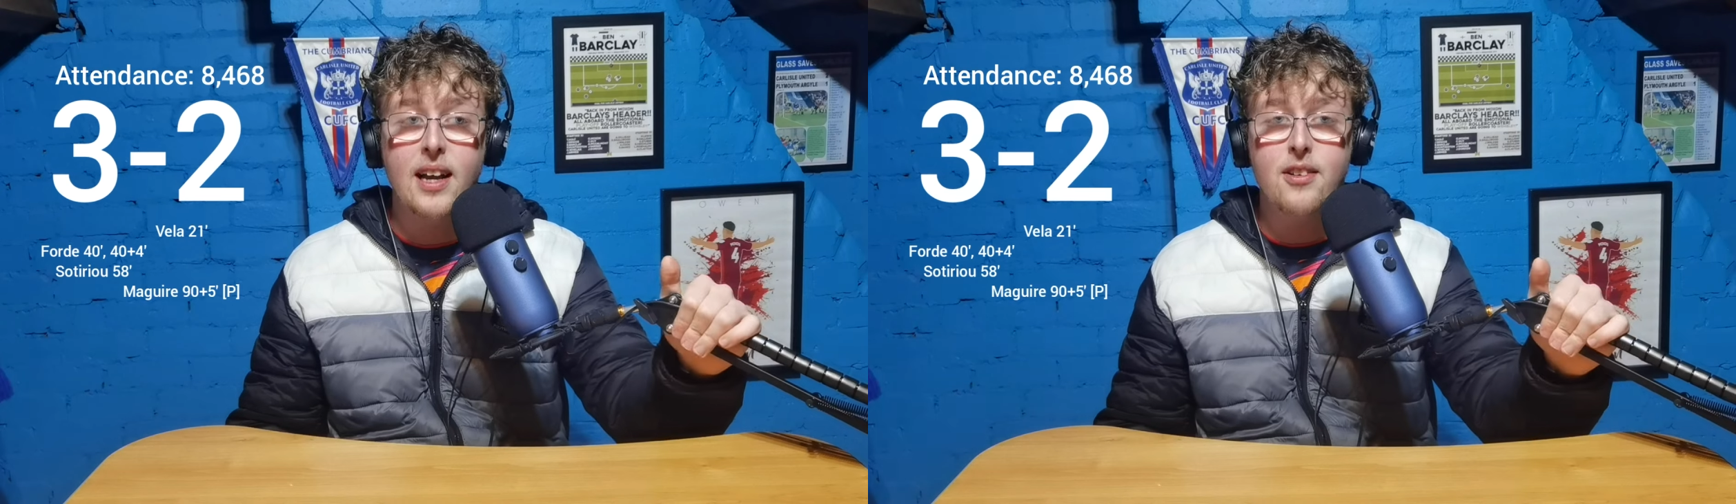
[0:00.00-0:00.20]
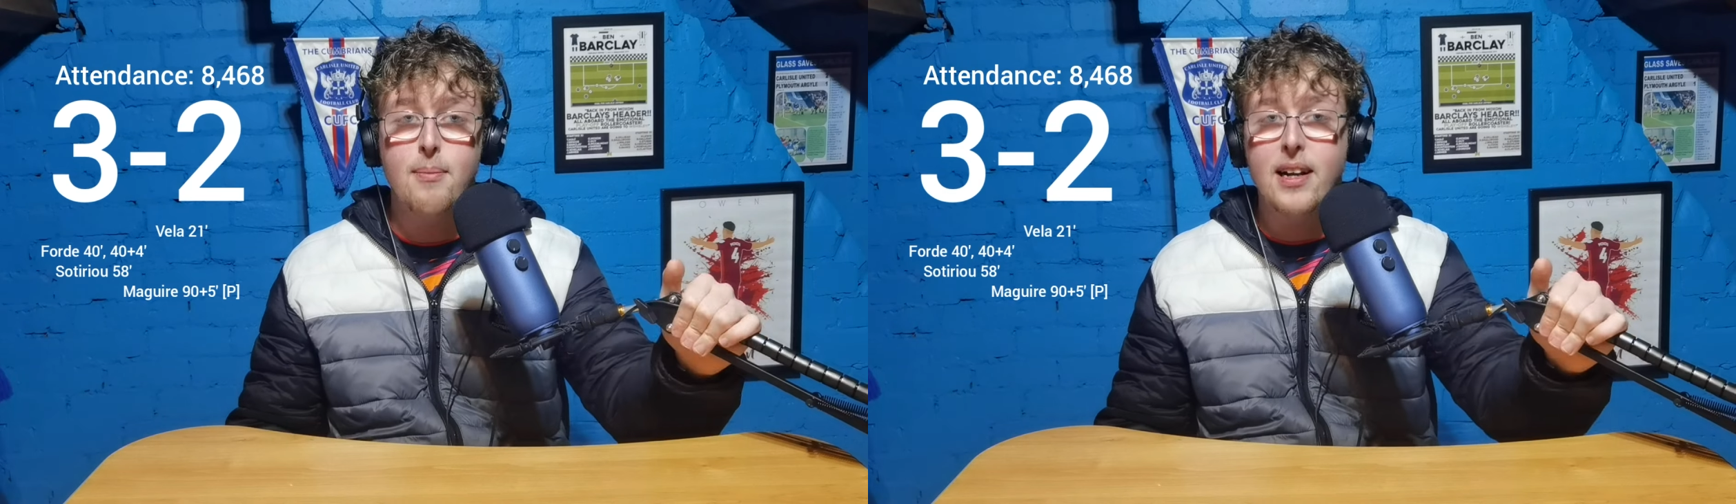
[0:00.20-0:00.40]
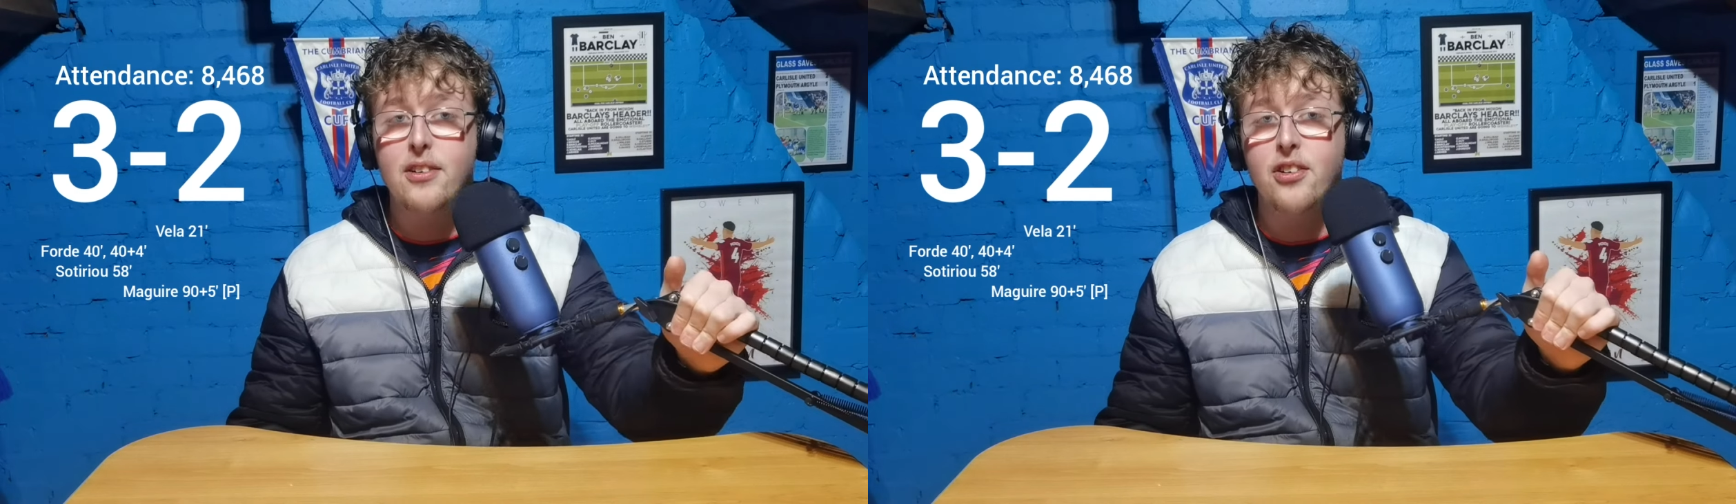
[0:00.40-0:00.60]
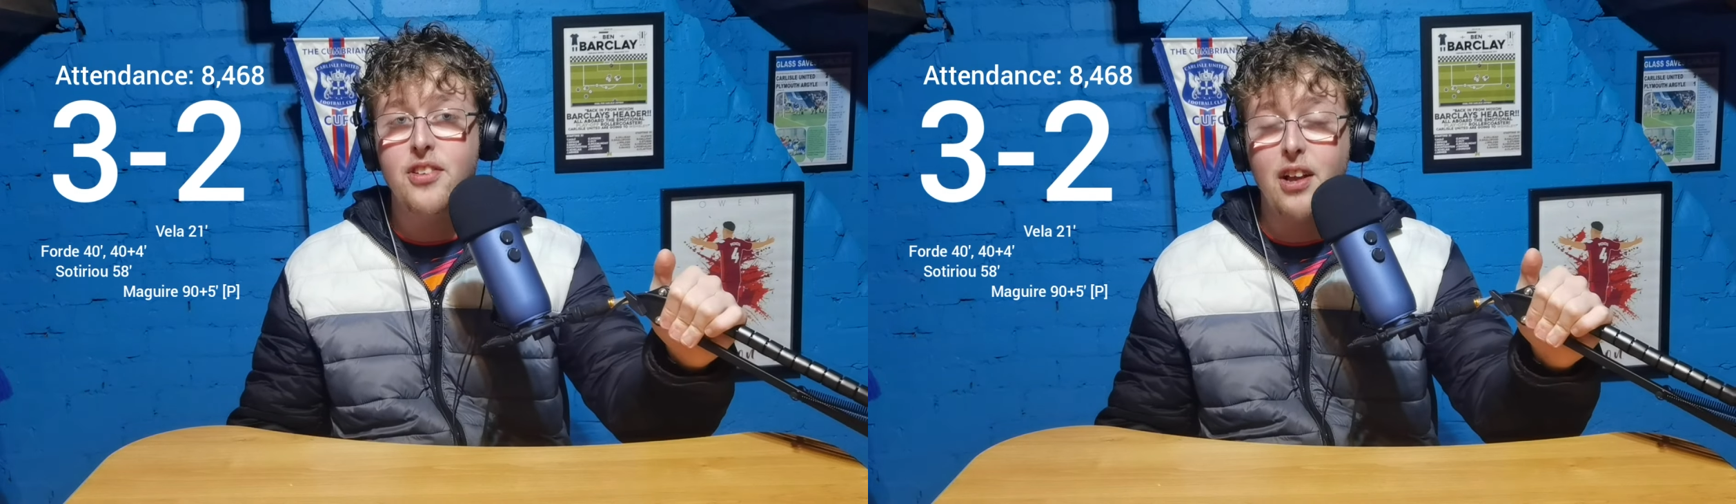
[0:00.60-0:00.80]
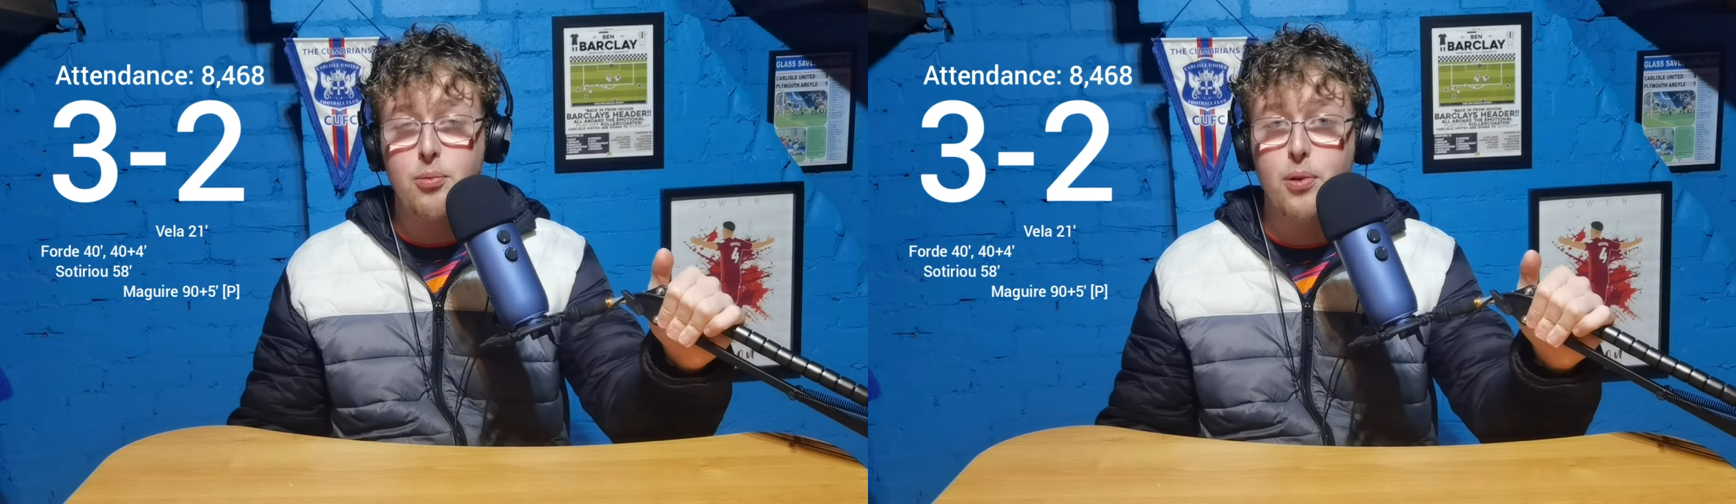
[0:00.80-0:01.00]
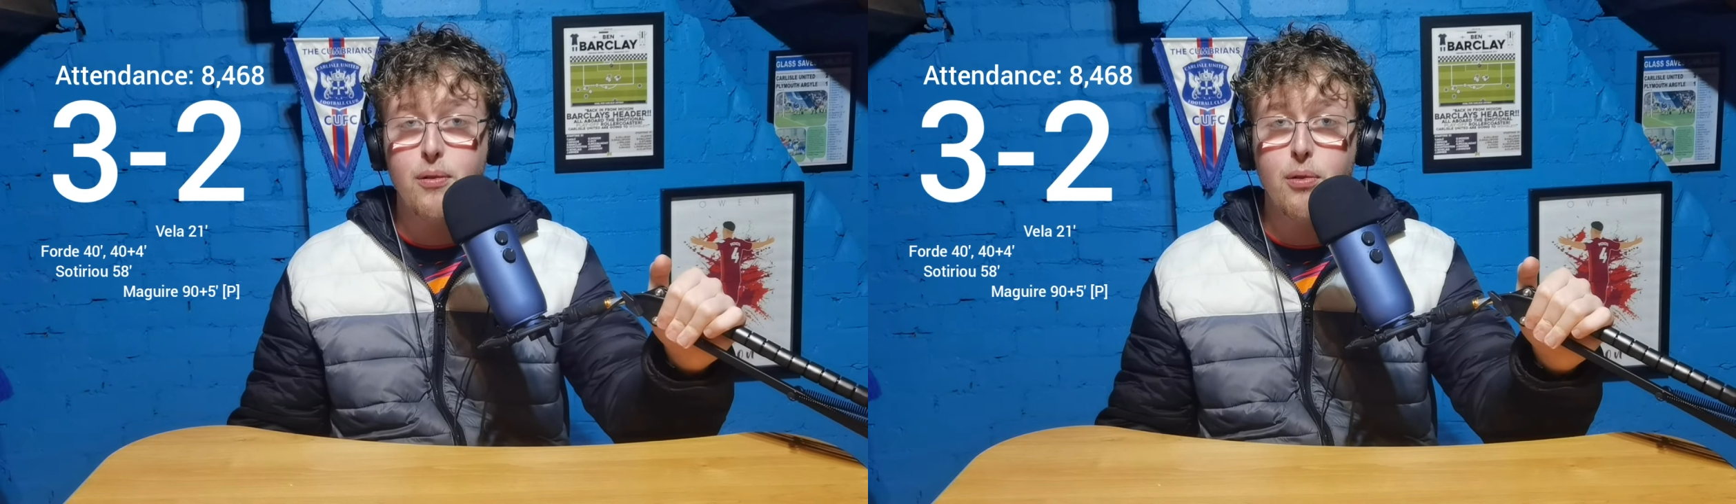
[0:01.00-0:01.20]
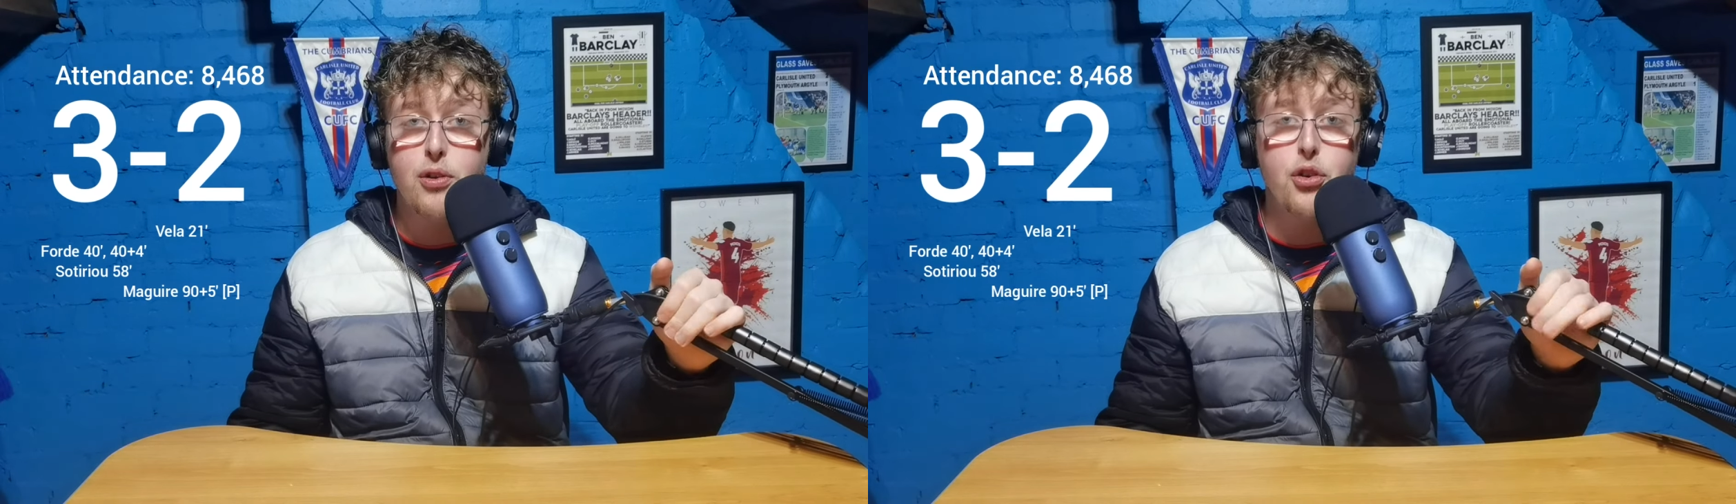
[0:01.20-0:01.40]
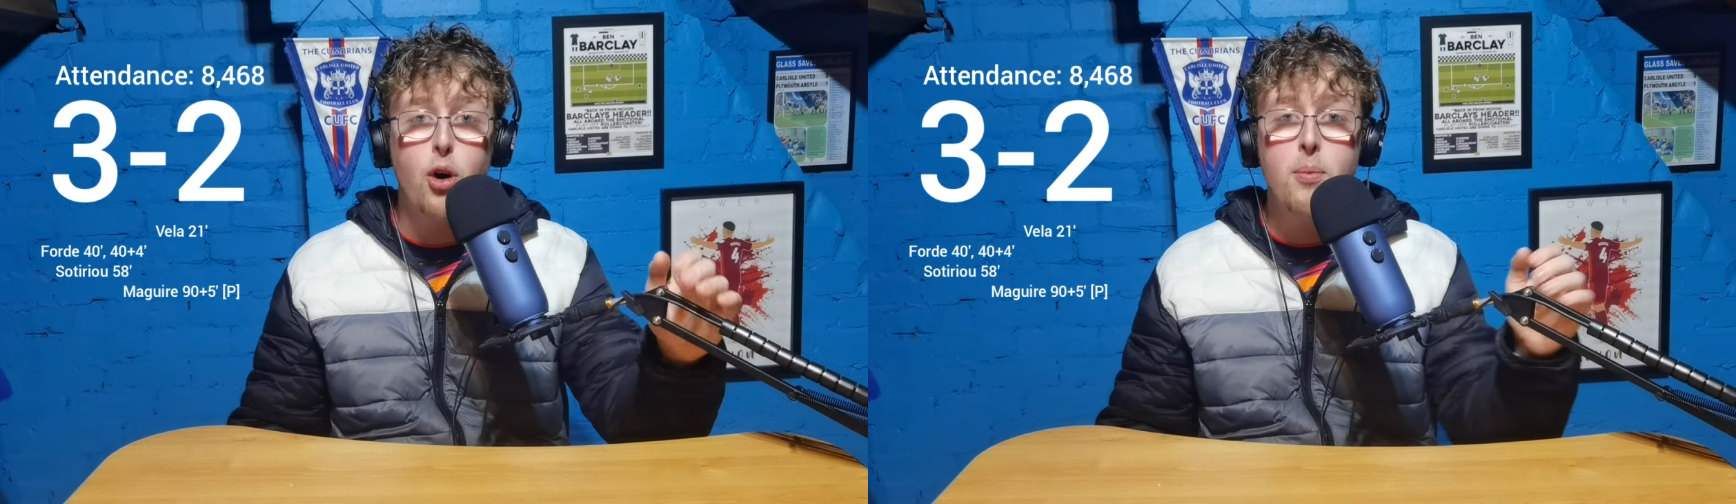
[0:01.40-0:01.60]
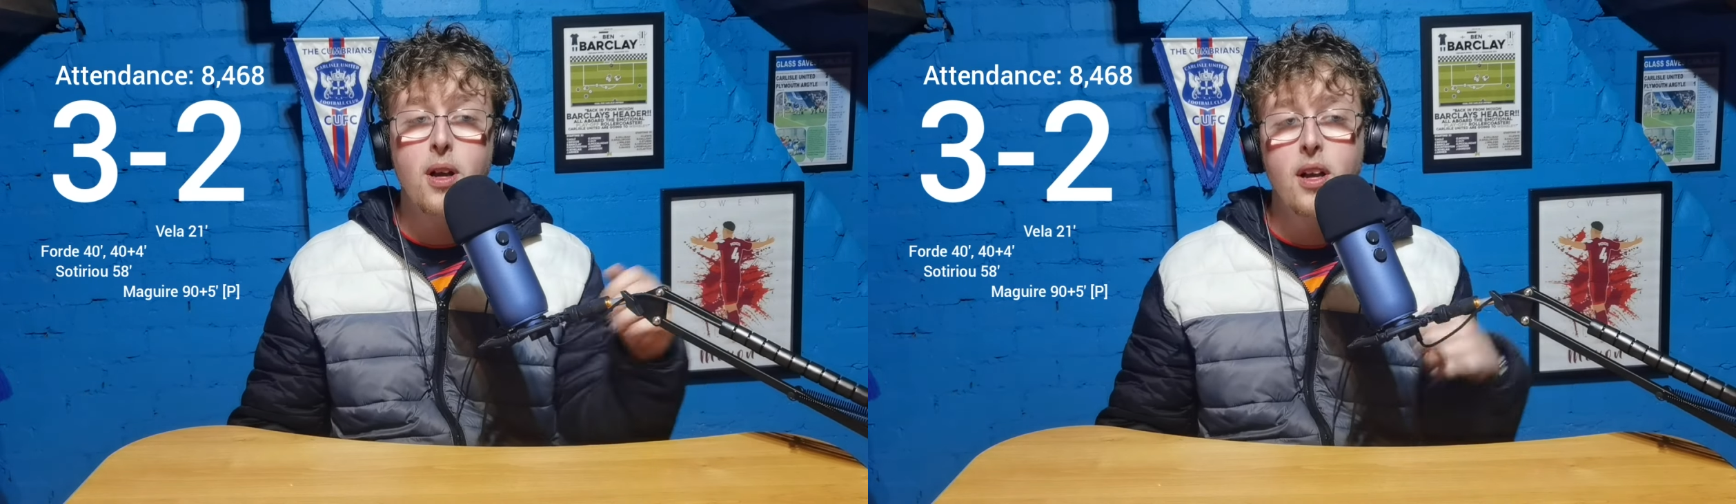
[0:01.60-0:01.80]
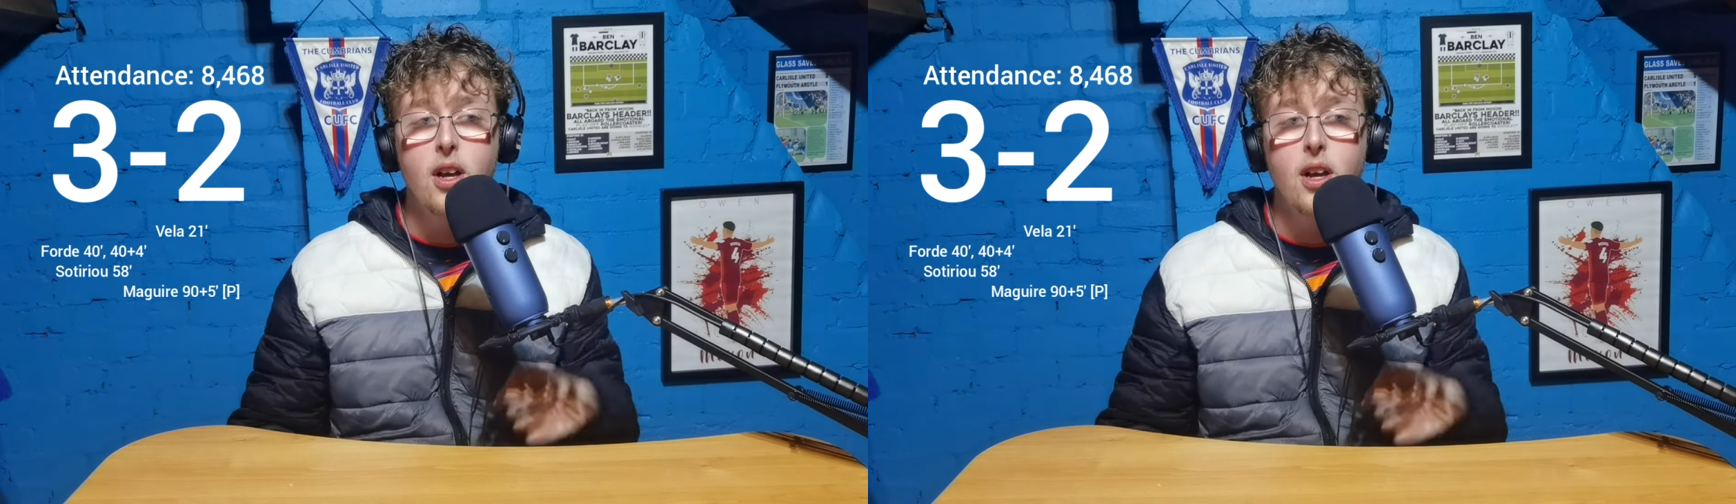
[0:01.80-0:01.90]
it's a manager desperate for a job